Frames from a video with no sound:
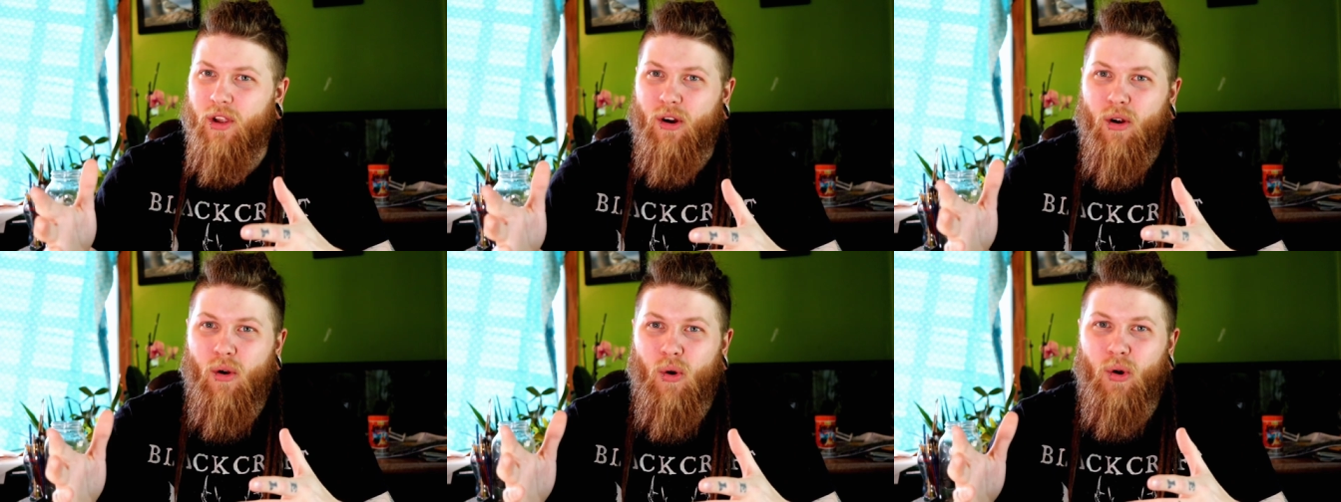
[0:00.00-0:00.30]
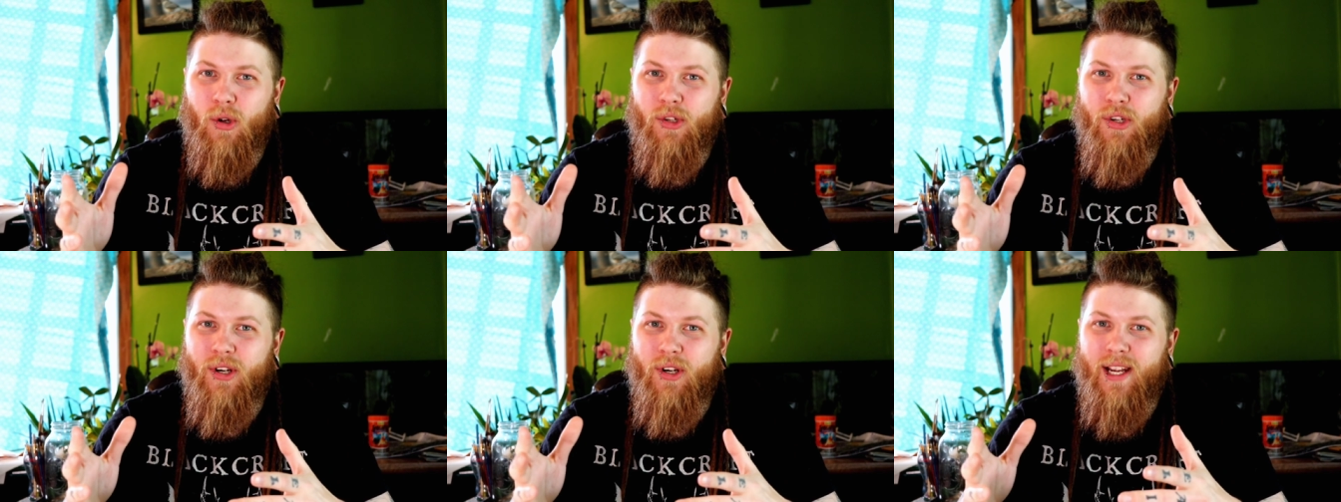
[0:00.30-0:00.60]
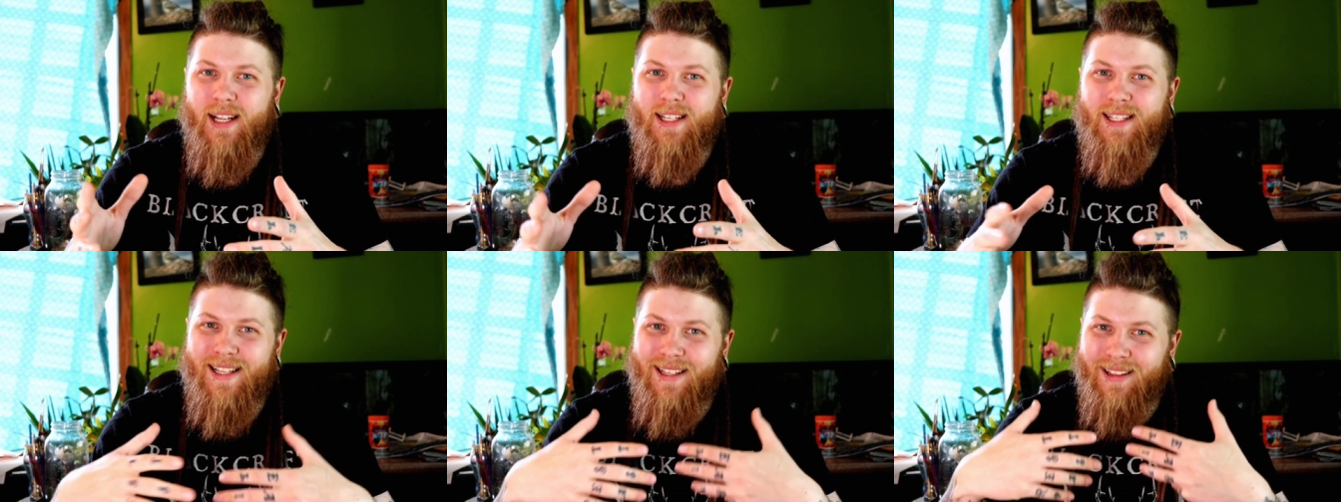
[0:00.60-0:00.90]
they're older,
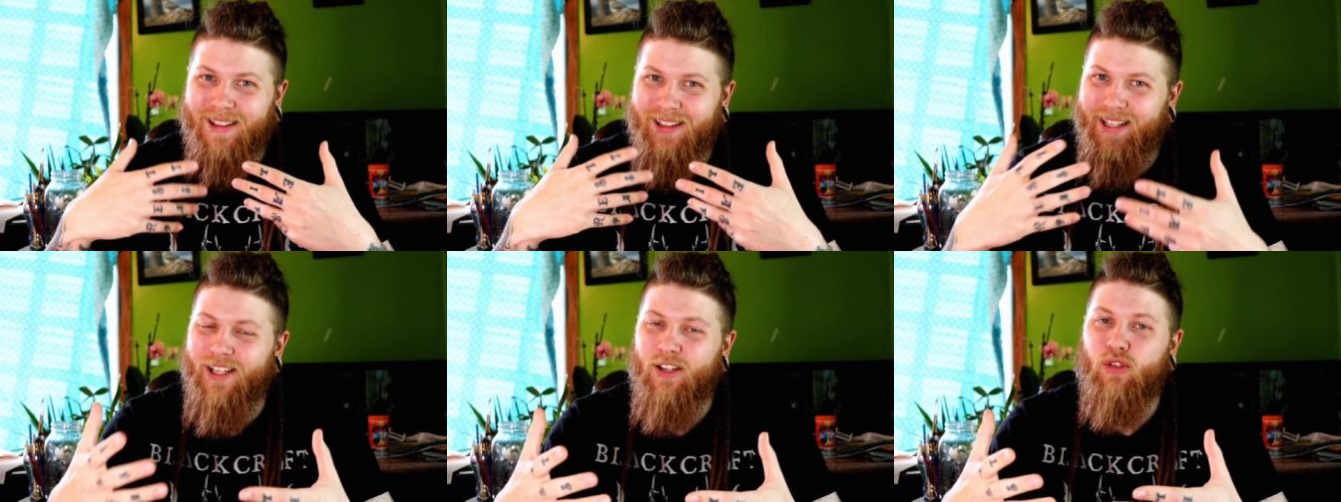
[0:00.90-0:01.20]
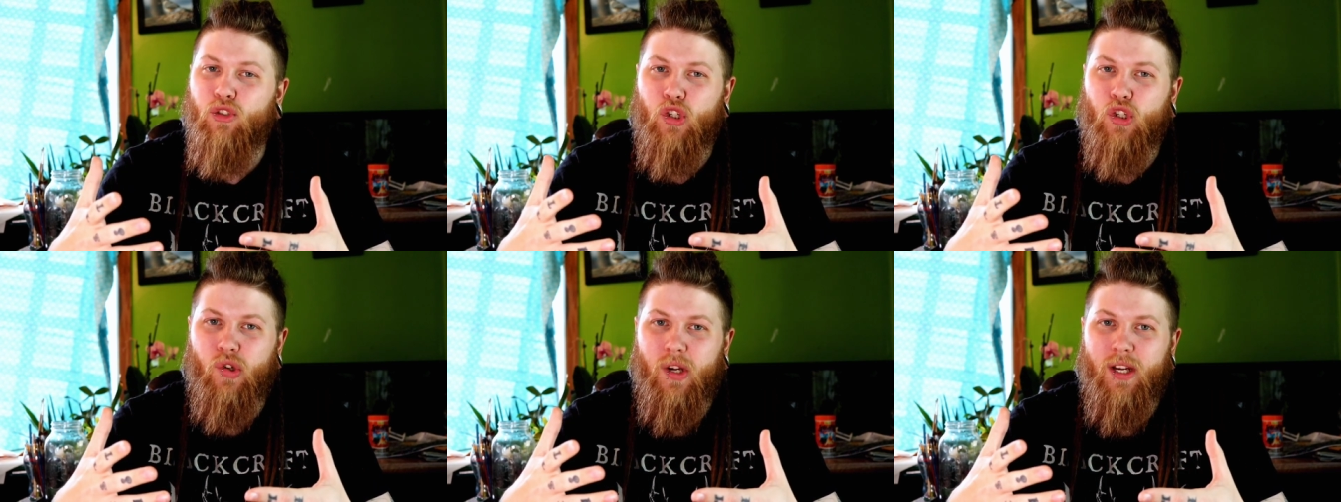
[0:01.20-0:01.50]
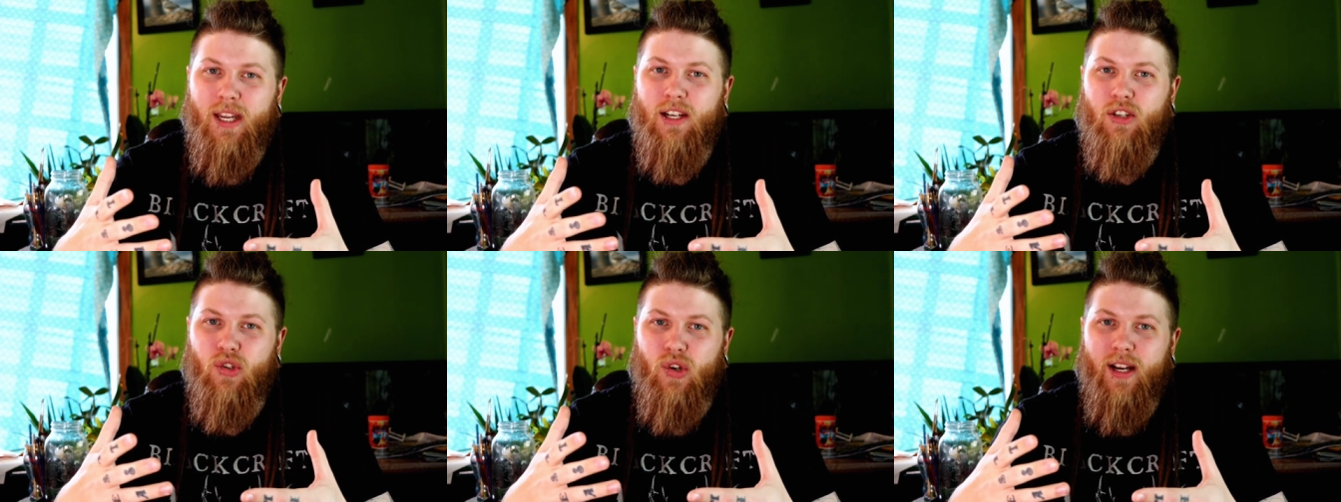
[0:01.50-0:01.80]
it's a little
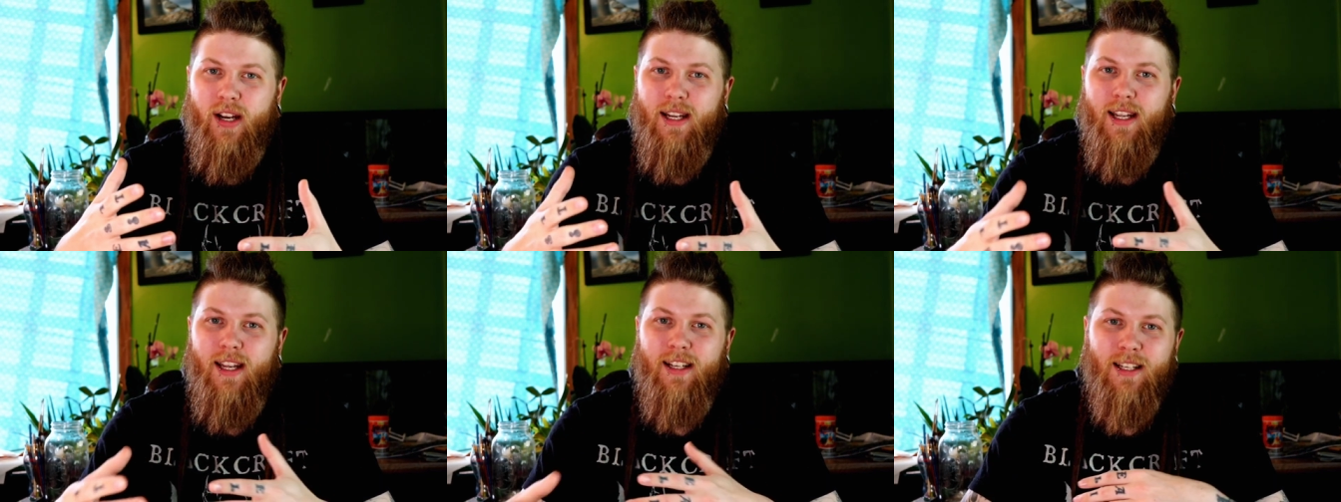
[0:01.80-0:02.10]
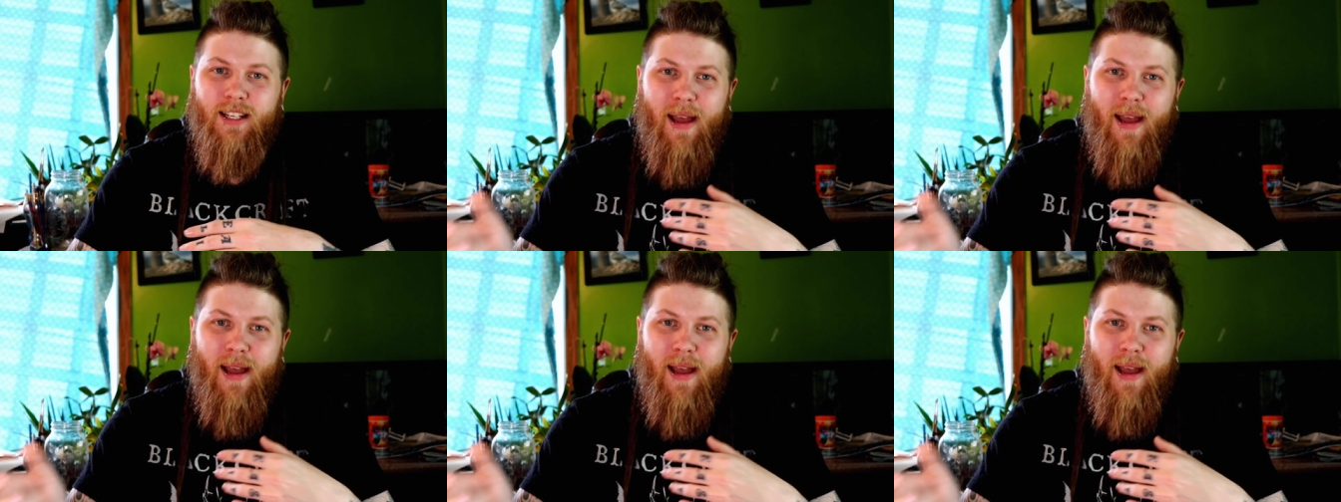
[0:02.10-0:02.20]
tricky trying to get